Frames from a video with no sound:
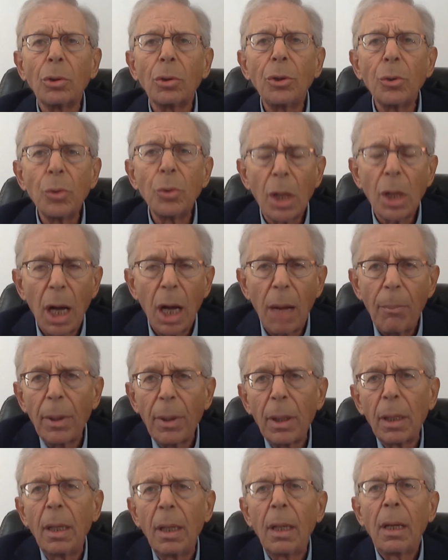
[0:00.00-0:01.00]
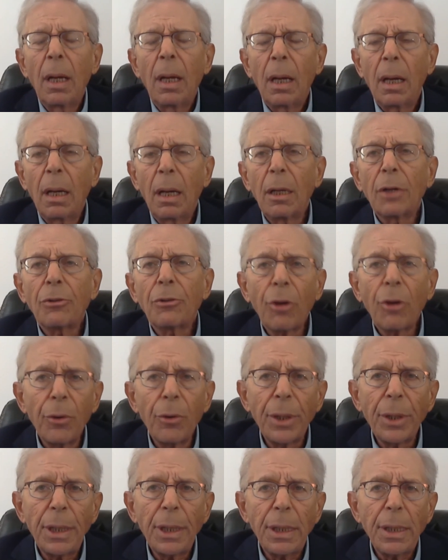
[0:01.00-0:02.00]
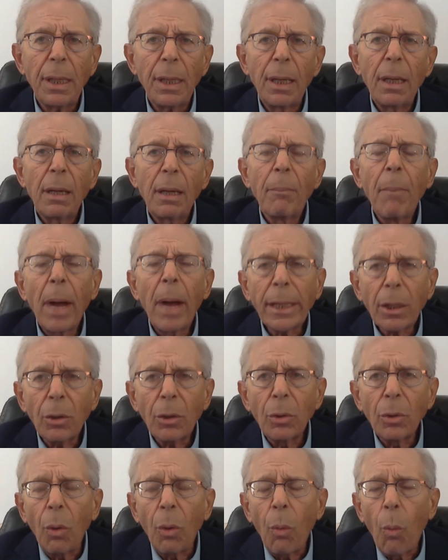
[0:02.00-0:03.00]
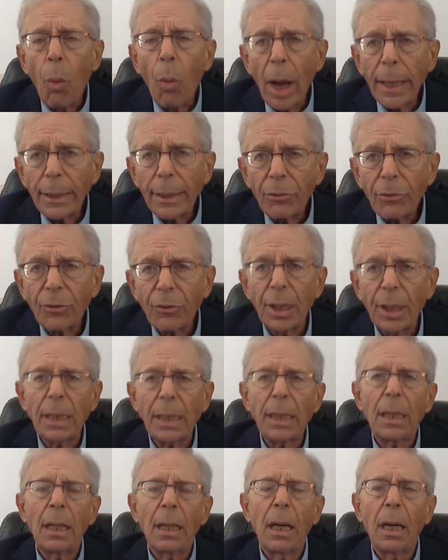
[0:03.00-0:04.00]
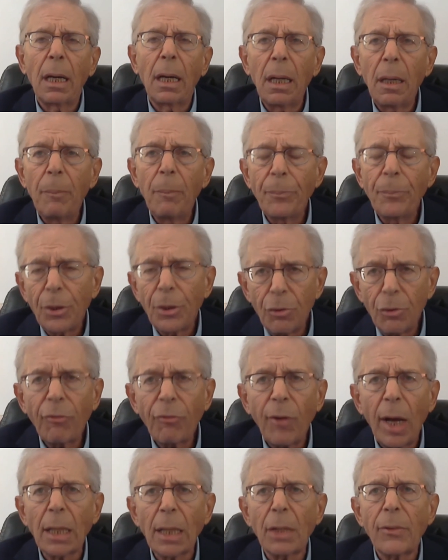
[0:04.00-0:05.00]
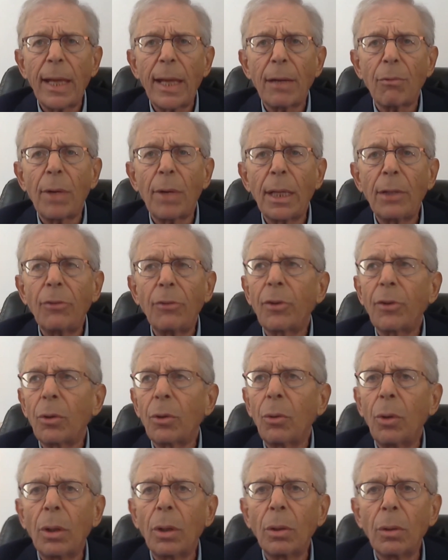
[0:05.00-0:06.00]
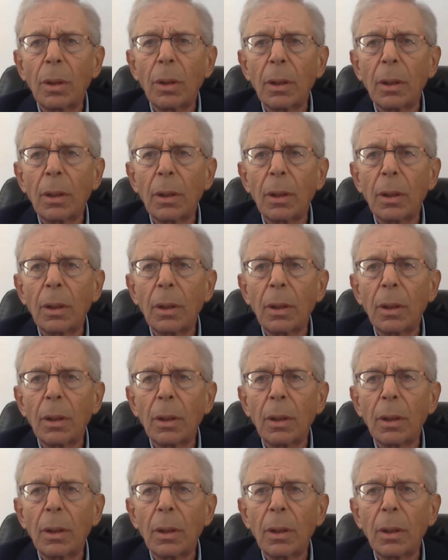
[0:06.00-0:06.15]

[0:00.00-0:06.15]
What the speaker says: newcomer attorney Michael Weinstein. Did you follow that race at all?